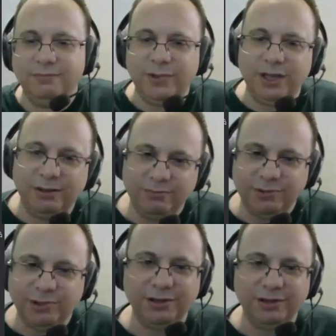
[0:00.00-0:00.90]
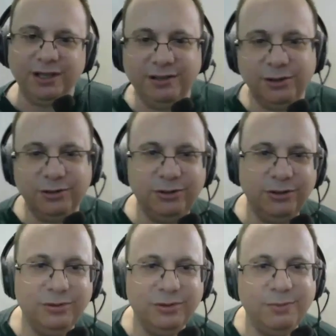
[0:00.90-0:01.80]
And all I talk to
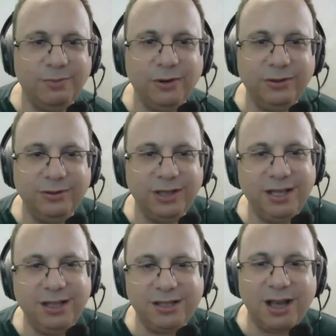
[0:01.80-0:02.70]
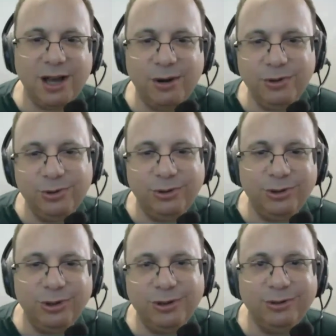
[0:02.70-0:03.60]
you about today is how you
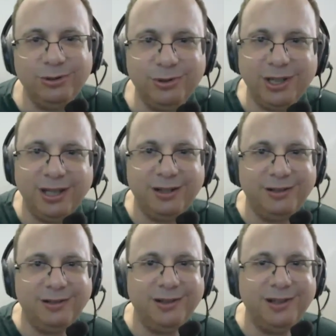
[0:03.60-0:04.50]
talk to an